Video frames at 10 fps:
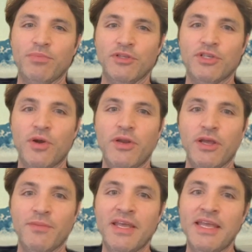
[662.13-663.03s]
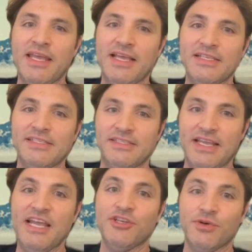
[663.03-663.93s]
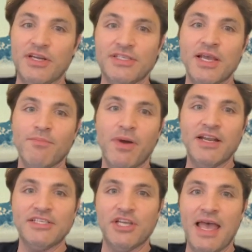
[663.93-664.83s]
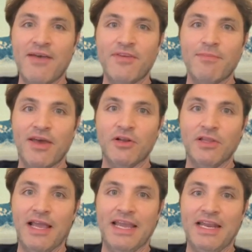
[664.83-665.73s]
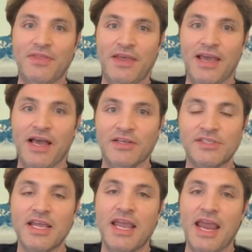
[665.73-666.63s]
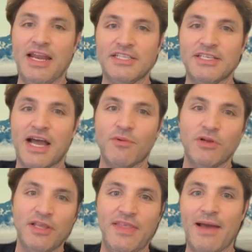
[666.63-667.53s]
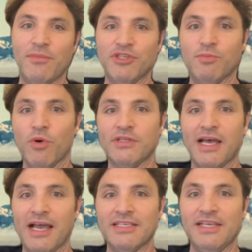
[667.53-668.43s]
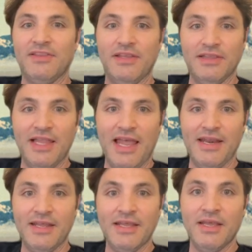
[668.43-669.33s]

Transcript: plutonium is dangerous, but it's a heavy metal like anything else, and it's not really that much more toxic than lead.